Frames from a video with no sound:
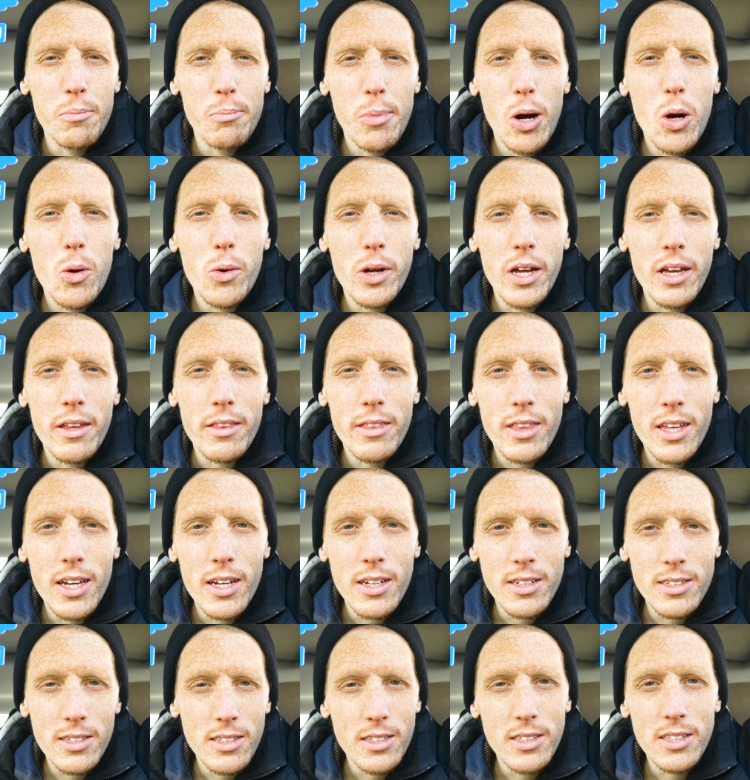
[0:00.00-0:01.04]
and poking
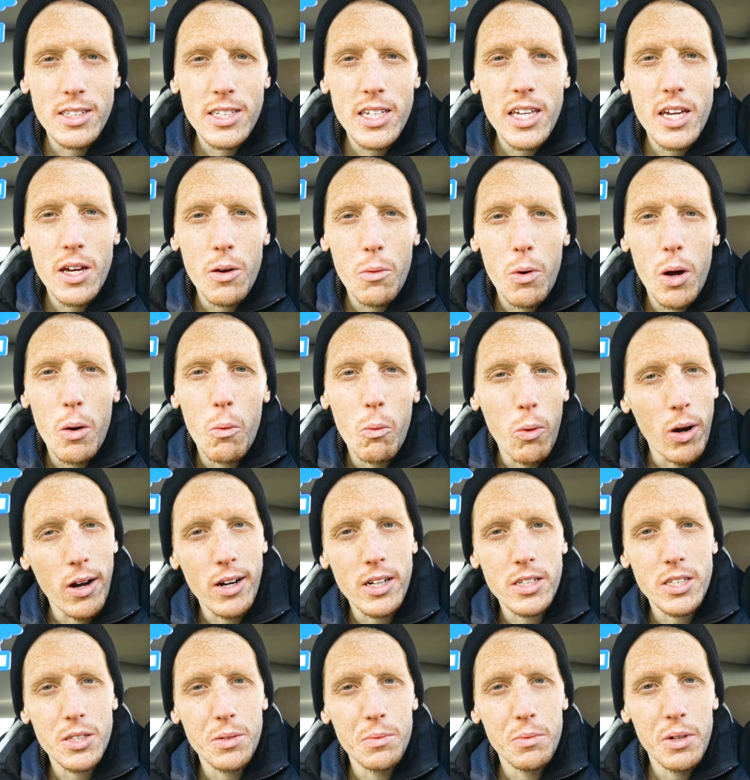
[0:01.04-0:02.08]
things and seeing what
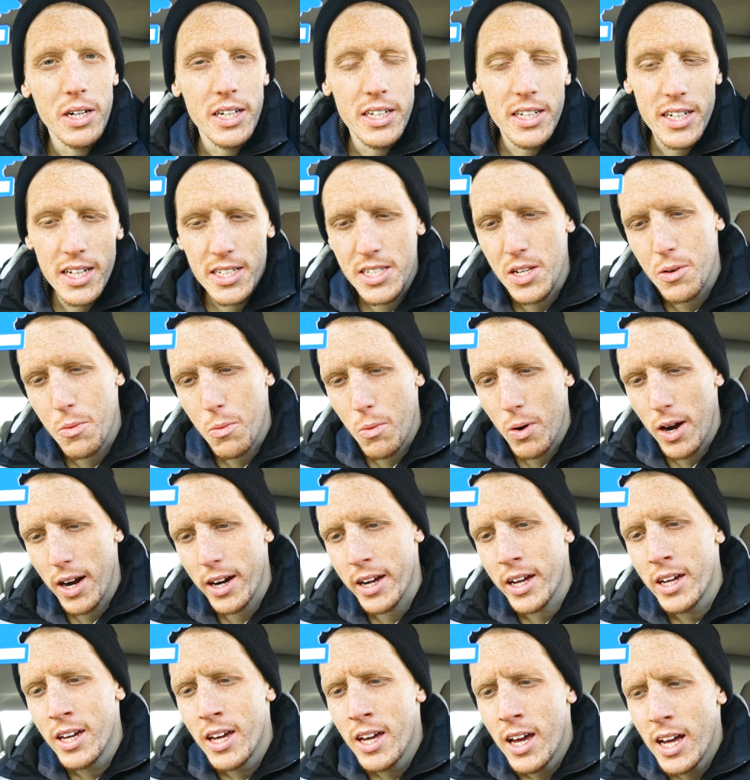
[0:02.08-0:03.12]
works and what doesn't
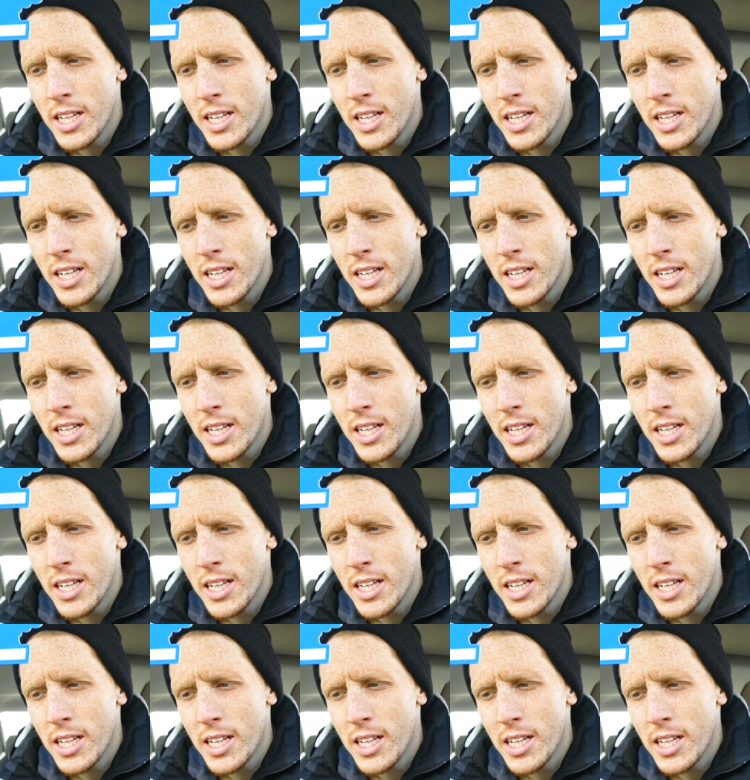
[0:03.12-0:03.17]
work.